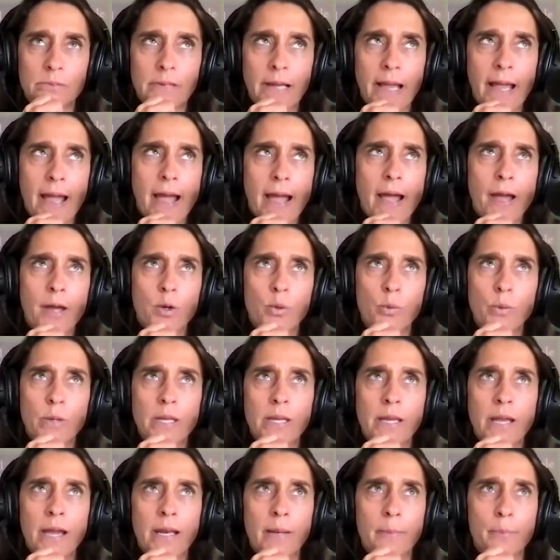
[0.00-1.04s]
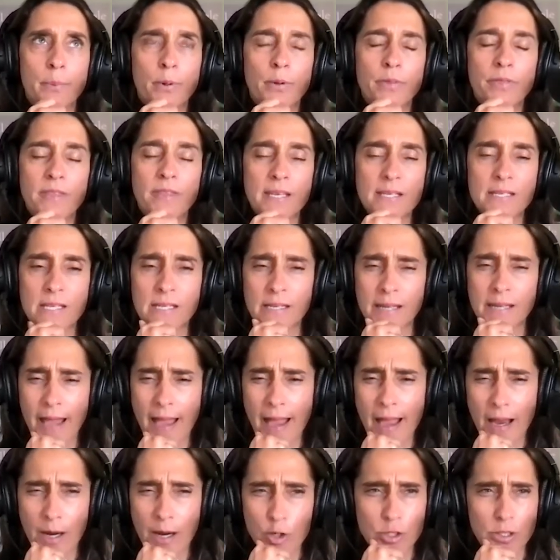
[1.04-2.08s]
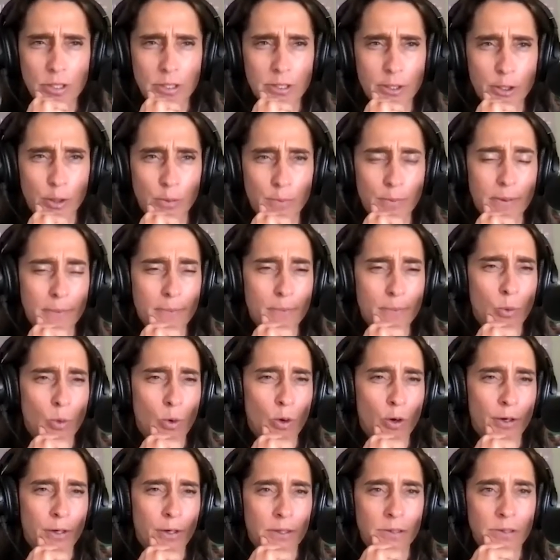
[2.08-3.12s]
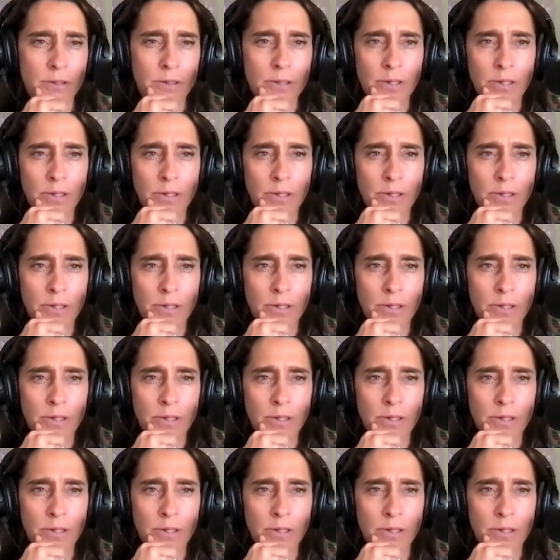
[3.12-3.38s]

how do we kind of put these into action a little bit more and